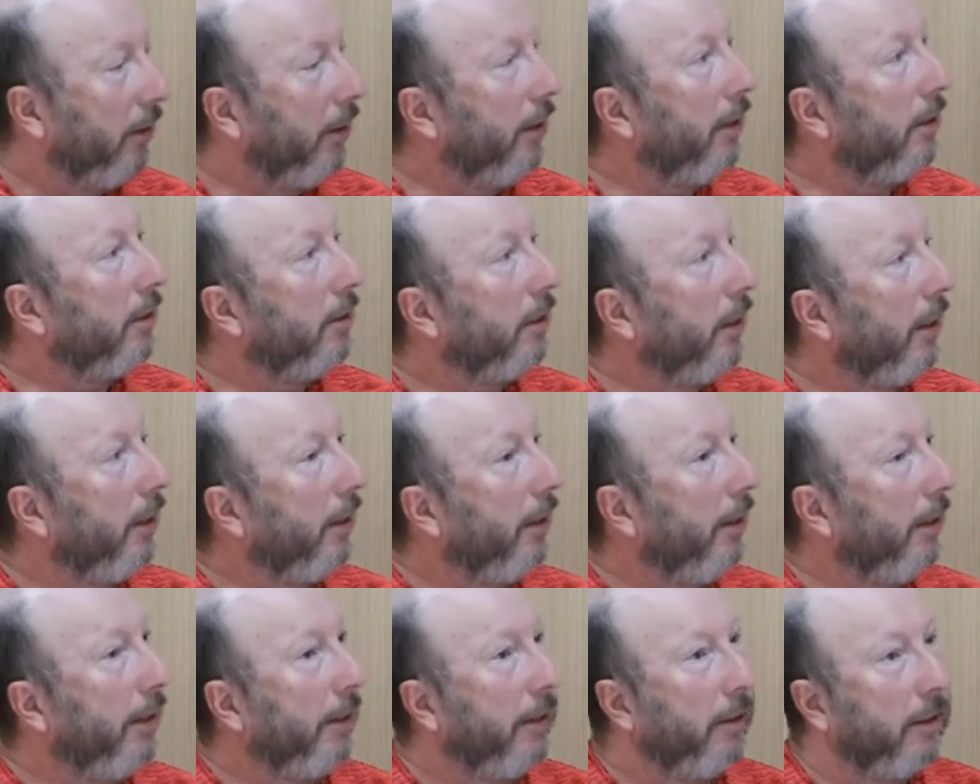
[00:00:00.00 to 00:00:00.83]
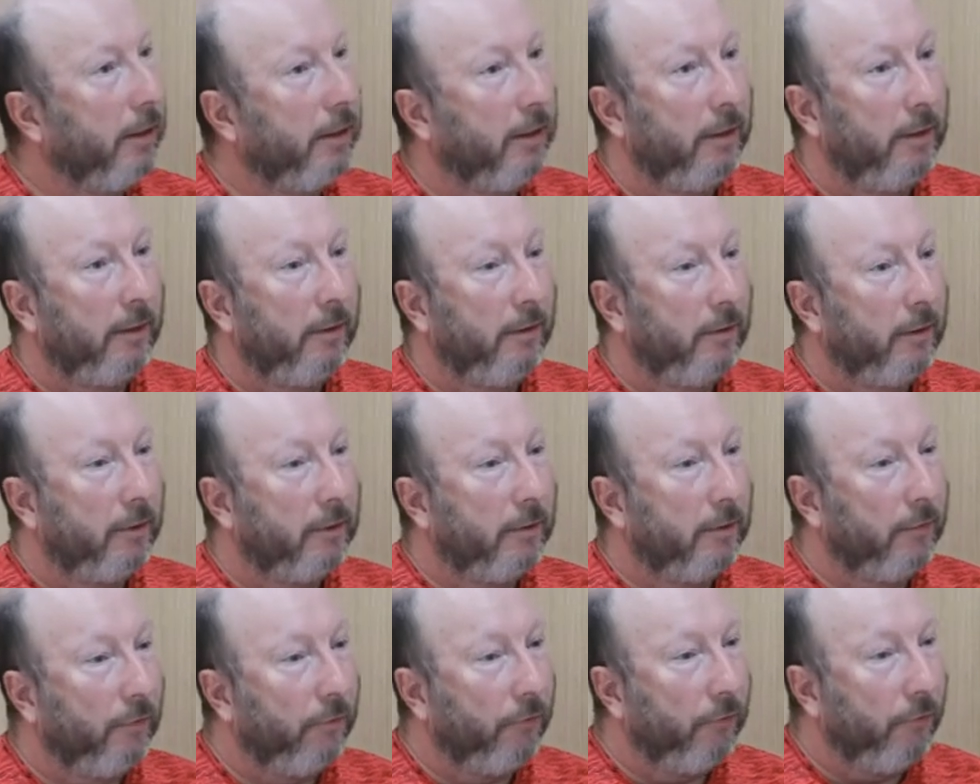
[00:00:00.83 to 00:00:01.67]
It's a
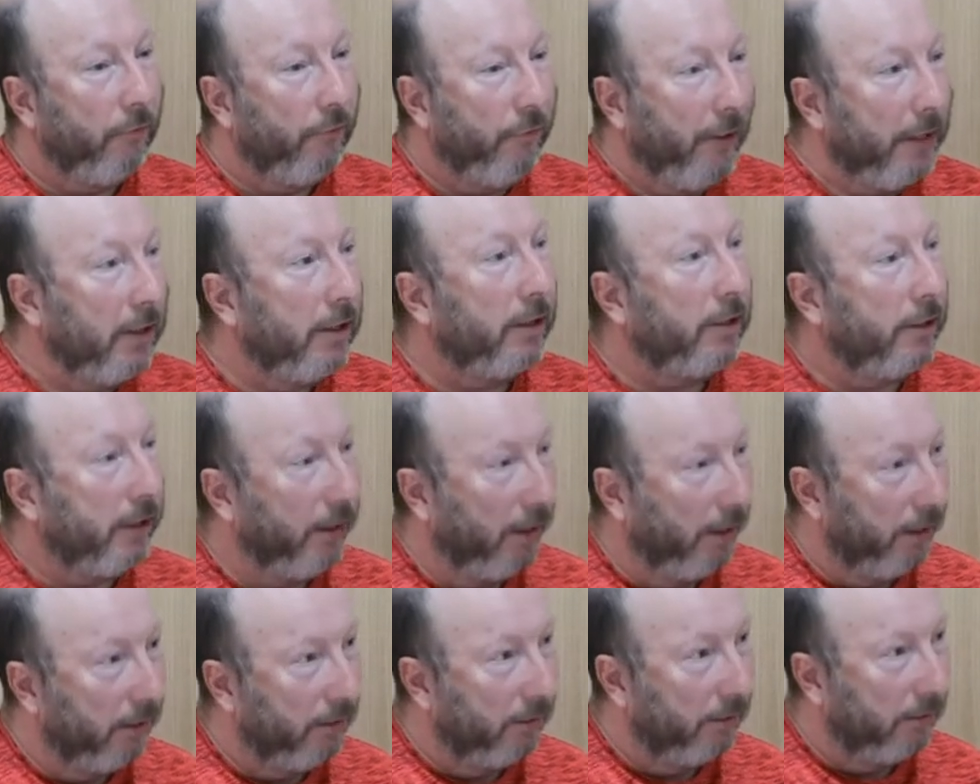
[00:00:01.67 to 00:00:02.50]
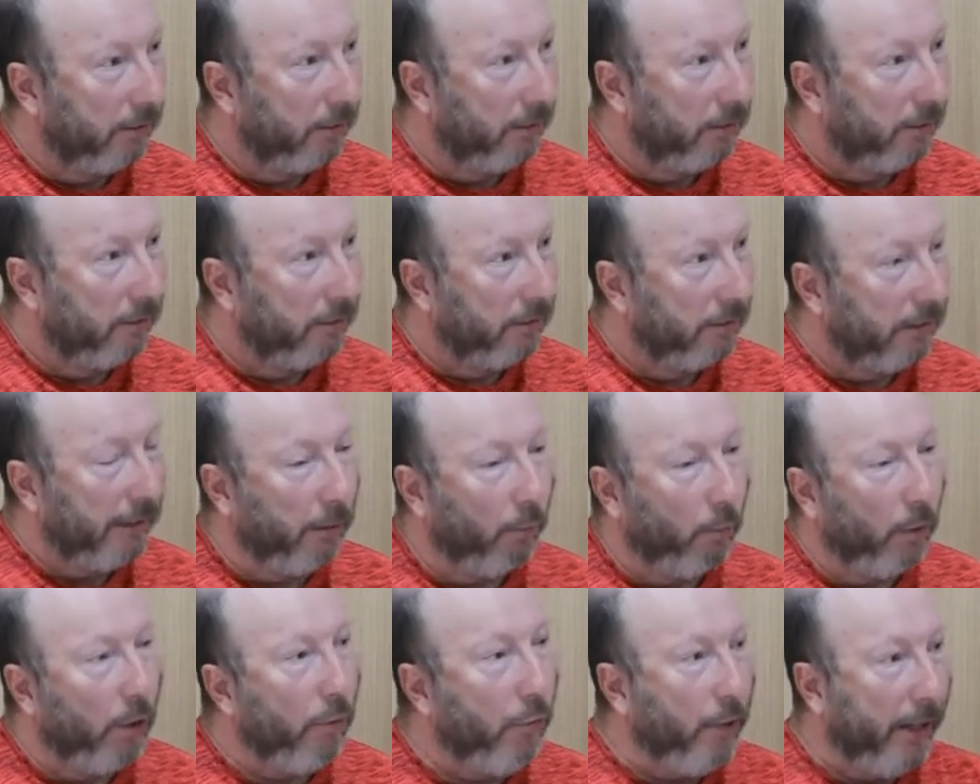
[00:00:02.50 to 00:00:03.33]
fantasy land.
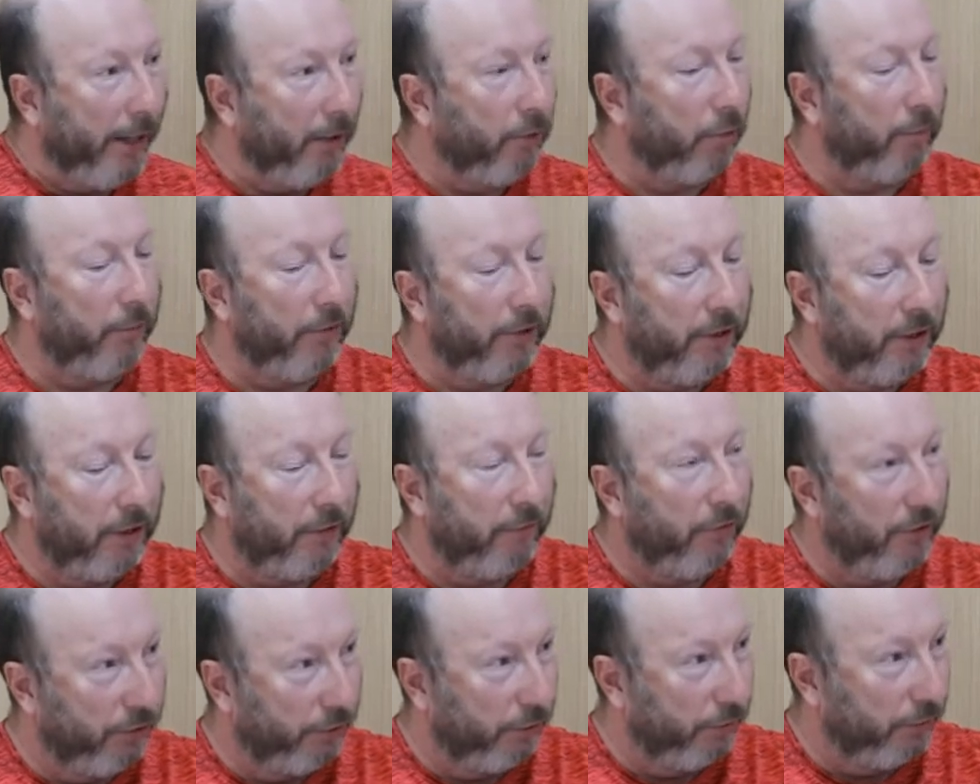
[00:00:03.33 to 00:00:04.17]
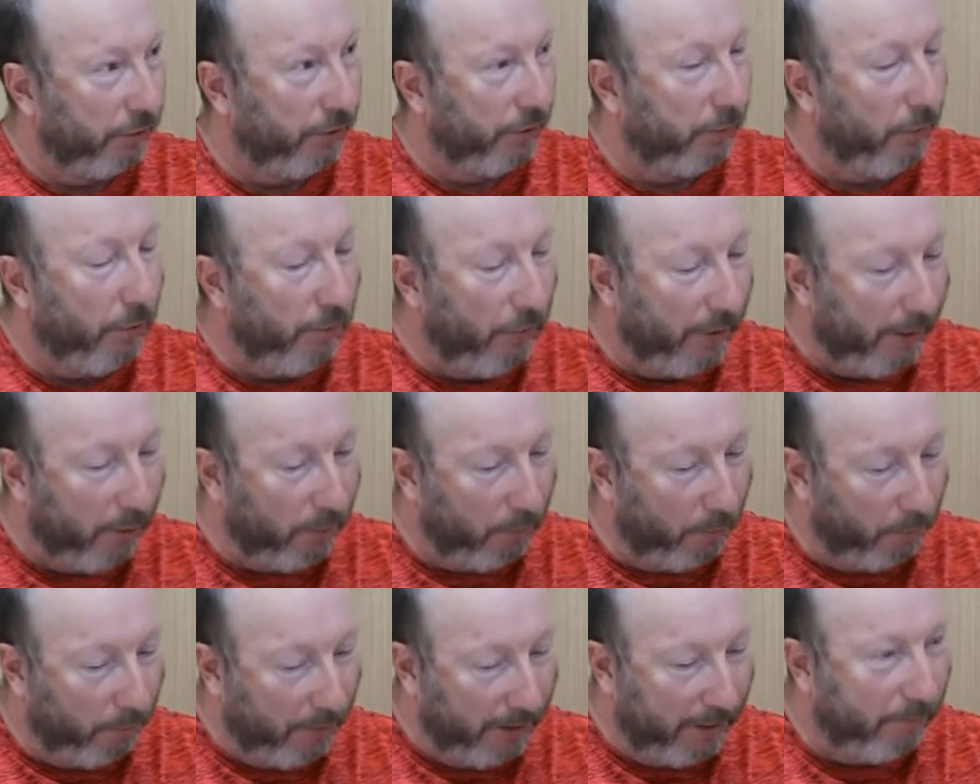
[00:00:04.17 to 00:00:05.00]
It won't help the individuals. It won't
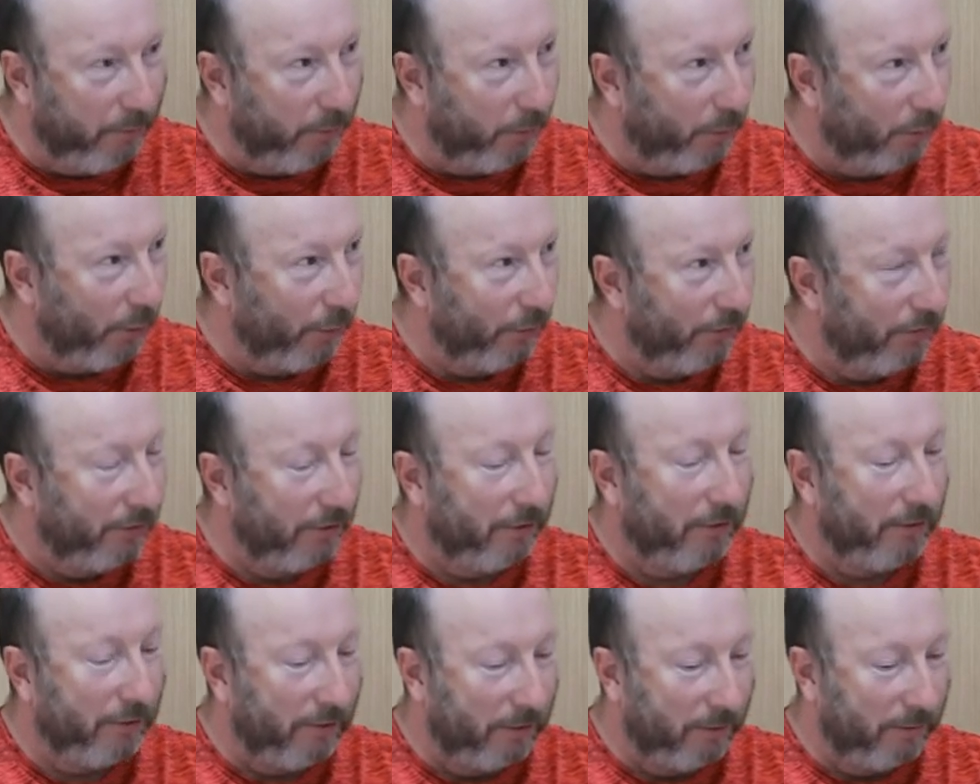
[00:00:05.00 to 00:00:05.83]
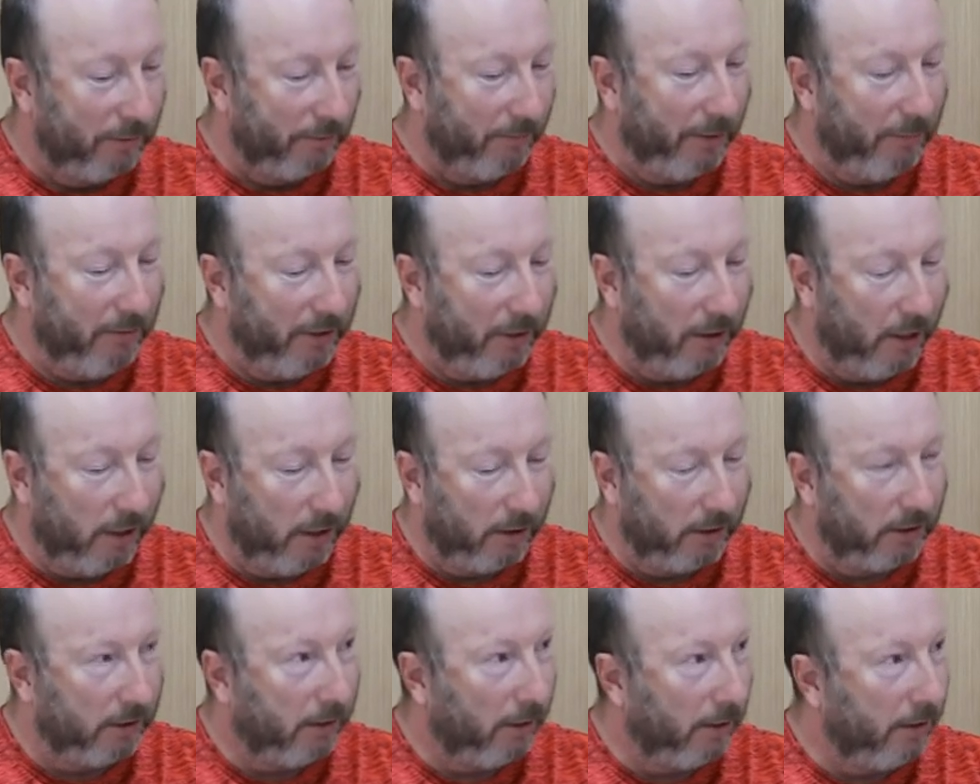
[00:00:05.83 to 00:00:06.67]
help people. People in
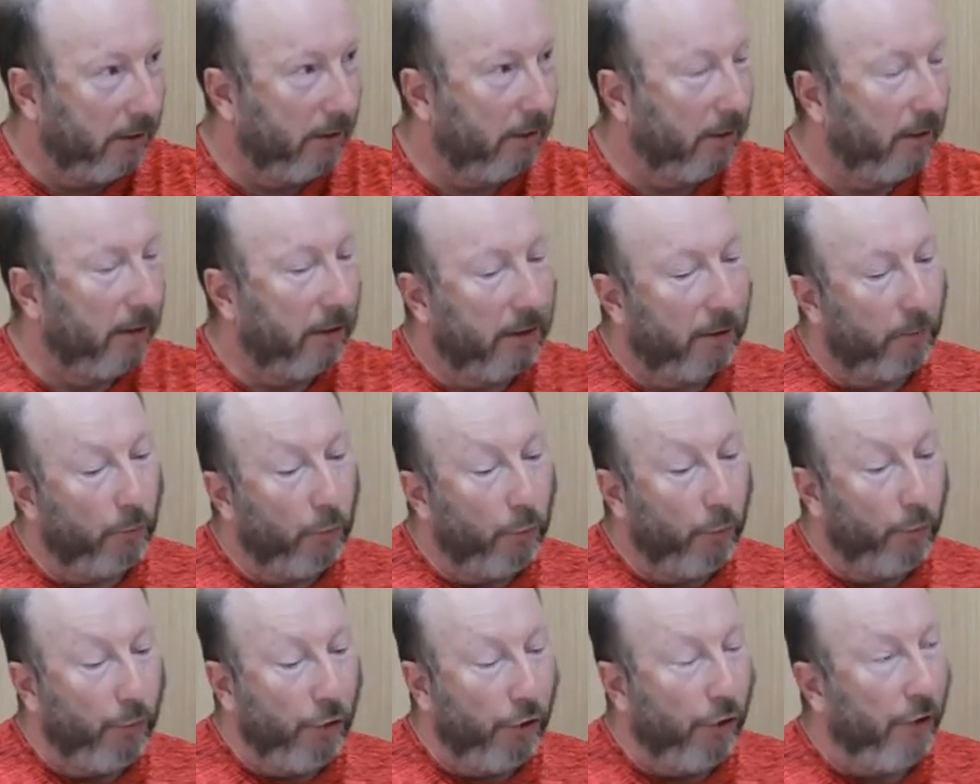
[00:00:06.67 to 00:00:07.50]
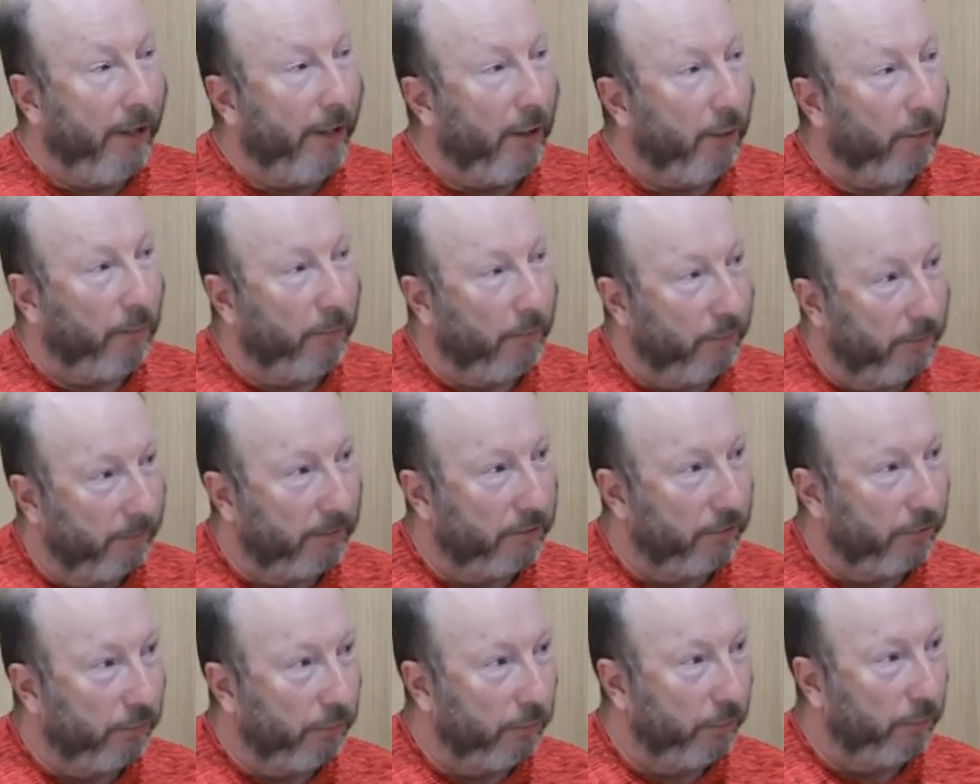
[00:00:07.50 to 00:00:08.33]
Artsakh will not help them
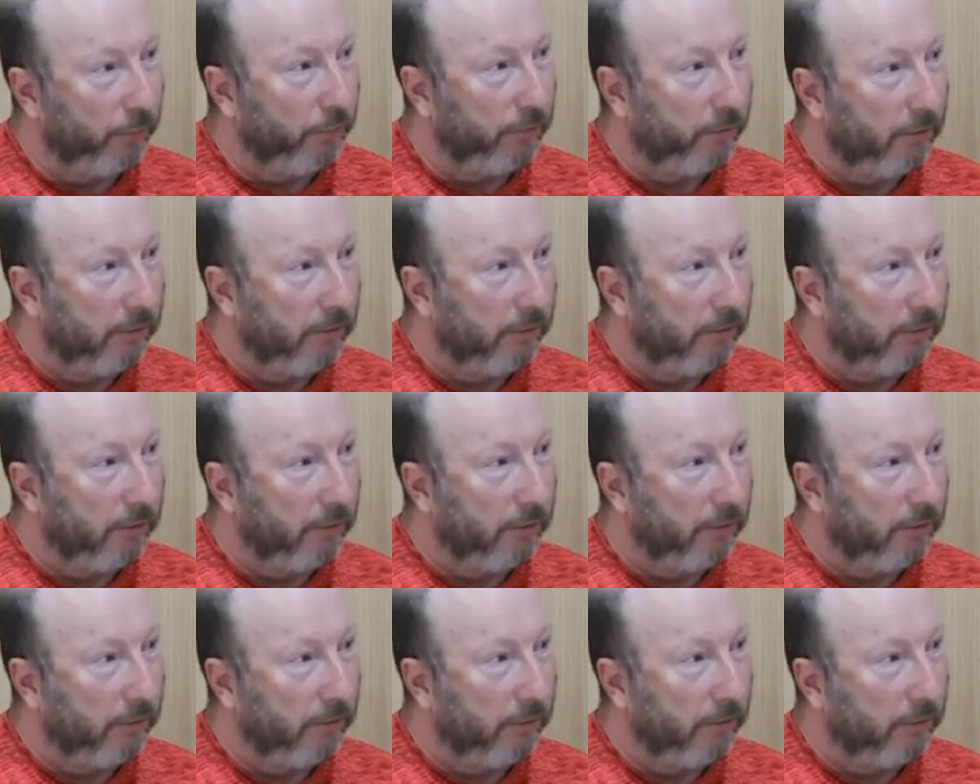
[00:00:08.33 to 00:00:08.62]
at all.